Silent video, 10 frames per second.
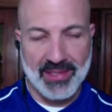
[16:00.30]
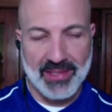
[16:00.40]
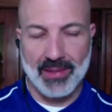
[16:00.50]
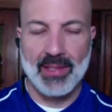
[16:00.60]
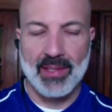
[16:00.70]

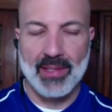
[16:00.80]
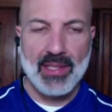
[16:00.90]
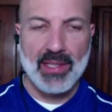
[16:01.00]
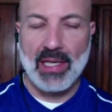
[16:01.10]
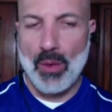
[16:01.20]

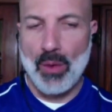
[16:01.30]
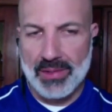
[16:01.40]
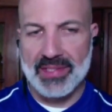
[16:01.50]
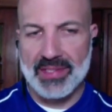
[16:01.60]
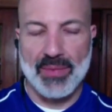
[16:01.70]
developmental
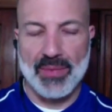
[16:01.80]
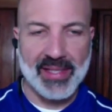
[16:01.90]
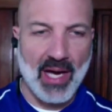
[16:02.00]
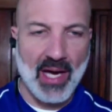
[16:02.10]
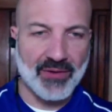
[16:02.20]
uh, courses
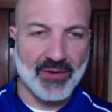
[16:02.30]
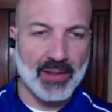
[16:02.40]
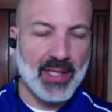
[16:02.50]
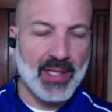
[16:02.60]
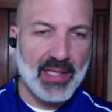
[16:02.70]
that we can
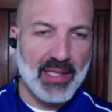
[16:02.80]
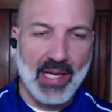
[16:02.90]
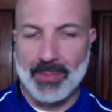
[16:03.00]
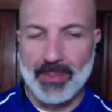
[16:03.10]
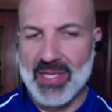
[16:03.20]
offer.
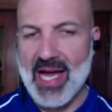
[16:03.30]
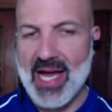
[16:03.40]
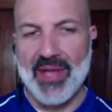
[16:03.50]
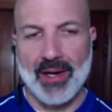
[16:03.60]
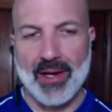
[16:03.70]
Uh,
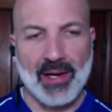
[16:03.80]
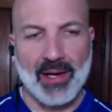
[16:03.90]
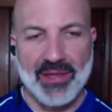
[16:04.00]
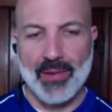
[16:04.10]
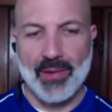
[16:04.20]
but beyond
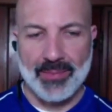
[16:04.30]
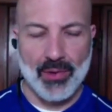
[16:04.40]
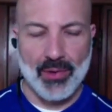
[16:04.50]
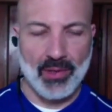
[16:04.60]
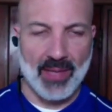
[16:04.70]
that, our K
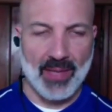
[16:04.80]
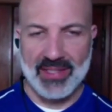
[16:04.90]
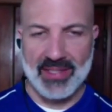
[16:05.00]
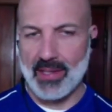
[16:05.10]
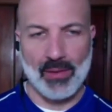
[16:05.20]
through 8
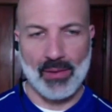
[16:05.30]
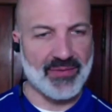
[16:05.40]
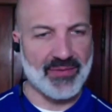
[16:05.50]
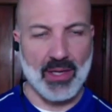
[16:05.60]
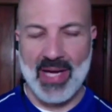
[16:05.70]
program that's
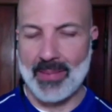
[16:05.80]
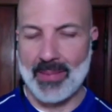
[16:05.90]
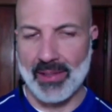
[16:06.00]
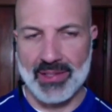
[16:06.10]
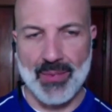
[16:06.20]
always
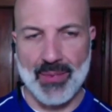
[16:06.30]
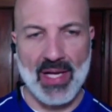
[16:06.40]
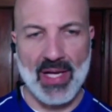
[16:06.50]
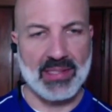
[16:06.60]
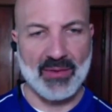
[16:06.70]
very
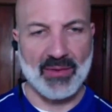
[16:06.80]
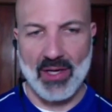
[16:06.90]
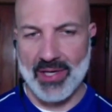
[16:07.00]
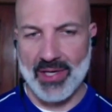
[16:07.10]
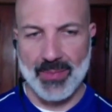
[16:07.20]
popular as well,
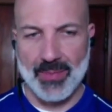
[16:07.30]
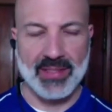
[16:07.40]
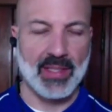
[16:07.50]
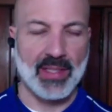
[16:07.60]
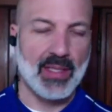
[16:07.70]
some of our
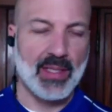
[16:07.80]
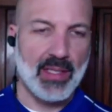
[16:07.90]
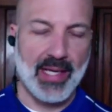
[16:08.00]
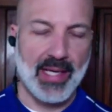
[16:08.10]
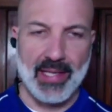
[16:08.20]
enrichment
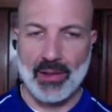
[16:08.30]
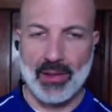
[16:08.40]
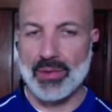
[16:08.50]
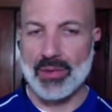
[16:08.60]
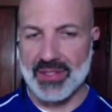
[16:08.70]

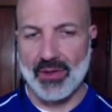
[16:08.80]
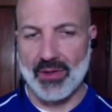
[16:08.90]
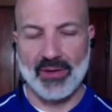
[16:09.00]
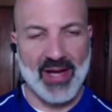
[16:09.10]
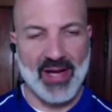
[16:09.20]
and
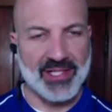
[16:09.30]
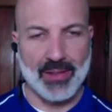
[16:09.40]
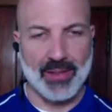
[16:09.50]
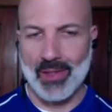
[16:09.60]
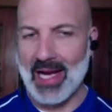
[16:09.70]
courses for
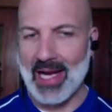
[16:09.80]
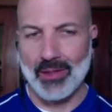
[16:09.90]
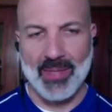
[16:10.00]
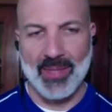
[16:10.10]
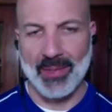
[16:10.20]
intervention,
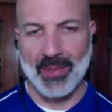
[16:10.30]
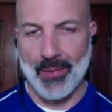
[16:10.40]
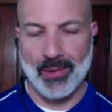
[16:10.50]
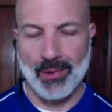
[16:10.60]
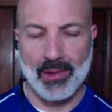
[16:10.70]
we're not going to
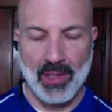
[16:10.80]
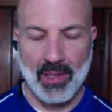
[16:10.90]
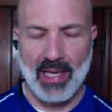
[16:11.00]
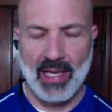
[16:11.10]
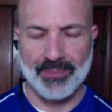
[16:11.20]
be able to
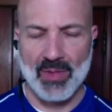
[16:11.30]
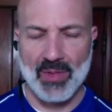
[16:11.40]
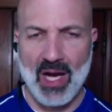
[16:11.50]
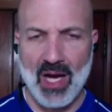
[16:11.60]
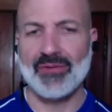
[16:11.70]
order
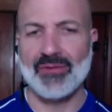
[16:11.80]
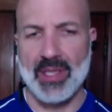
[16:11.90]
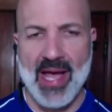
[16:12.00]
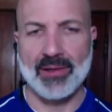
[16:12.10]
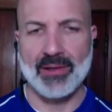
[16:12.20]
um,
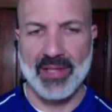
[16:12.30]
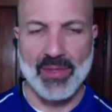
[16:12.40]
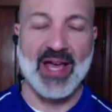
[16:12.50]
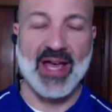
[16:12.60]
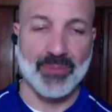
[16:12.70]
offer in the
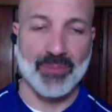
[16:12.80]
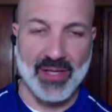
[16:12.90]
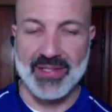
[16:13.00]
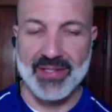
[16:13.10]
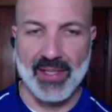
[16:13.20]
manner that we
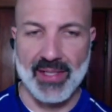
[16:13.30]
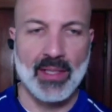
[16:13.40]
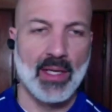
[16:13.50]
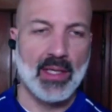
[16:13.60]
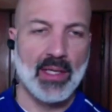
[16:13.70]
have
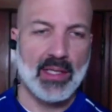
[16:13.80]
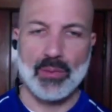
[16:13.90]
previously.